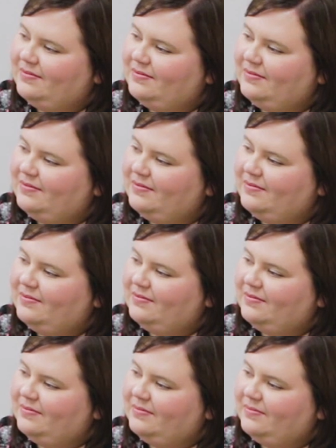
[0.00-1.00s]

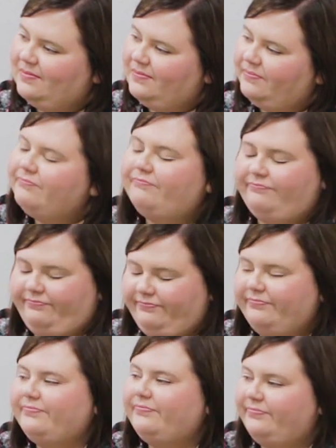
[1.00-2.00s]

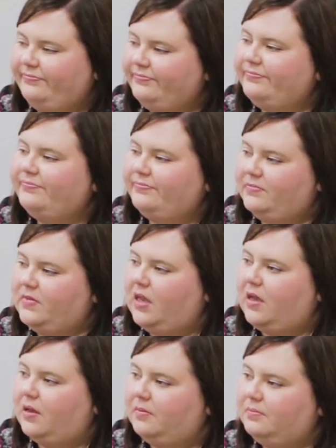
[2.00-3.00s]

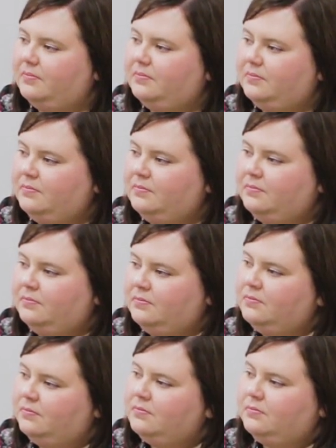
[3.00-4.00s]

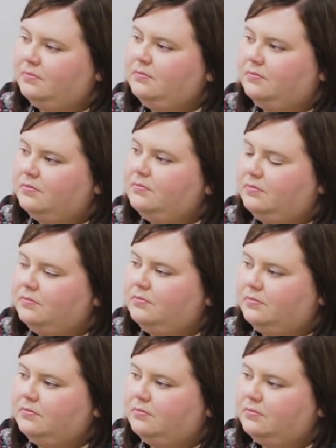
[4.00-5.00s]

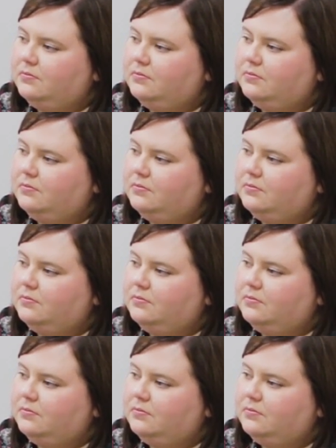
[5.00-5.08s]
This person isn't speaking.